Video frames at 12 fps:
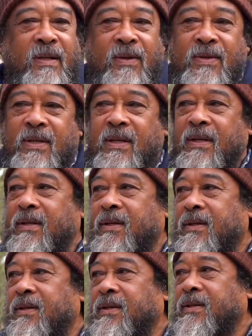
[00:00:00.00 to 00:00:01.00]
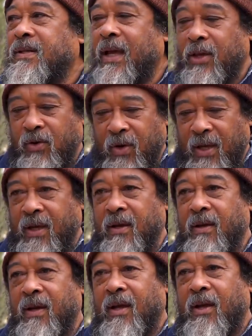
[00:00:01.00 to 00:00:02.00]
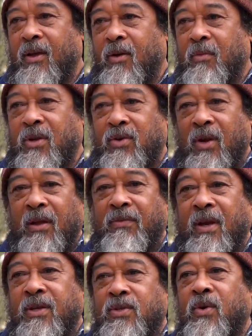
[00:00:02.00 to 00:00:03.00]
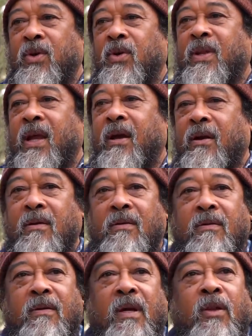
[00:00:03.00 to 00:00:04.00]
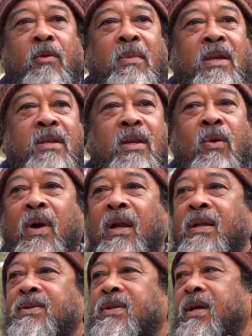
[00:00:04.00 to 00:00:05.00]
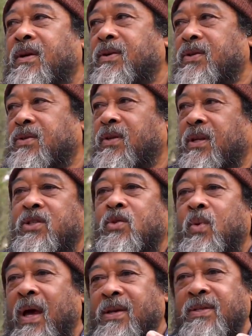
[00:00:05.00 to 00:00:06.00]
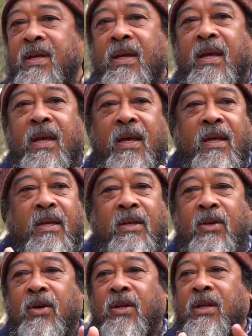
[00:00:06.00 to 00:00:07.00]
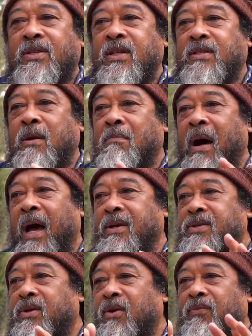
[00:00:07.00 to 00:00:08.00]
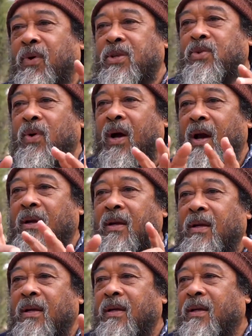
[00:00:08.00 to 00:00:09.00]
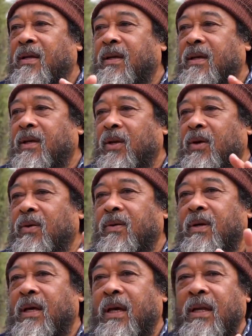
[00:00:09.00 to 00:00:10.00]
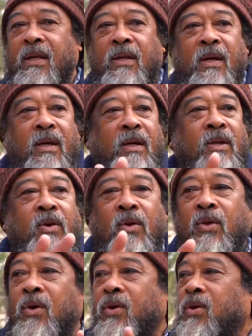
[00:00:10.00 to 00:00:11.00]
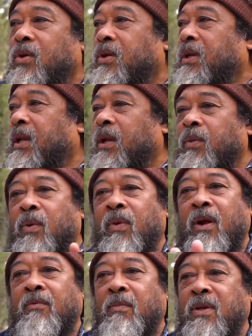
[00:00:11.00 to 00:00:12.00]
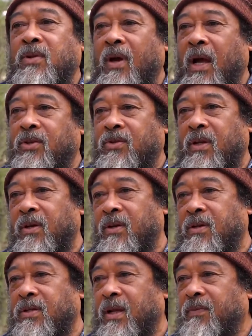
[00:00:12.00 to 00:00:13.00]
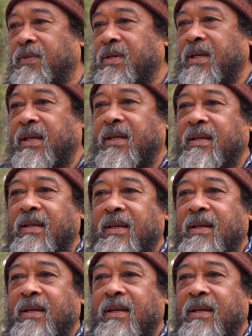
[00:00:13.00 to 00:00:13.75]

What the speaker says: you see, it's like you're here, but you're living as though you're there, and you're meeting the world as there. So this is why I say, this is the mask of what you are, you know, and you're dealing with the world. But yourself is here,